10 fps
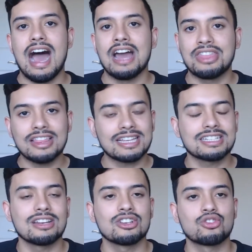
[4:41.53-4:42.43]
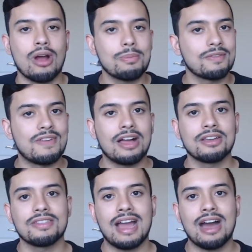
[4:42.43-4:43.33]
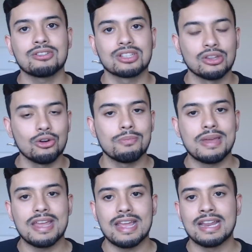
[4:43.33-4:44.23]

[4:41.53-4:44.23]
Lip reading: I think that's going to drop the value of the house a little bit,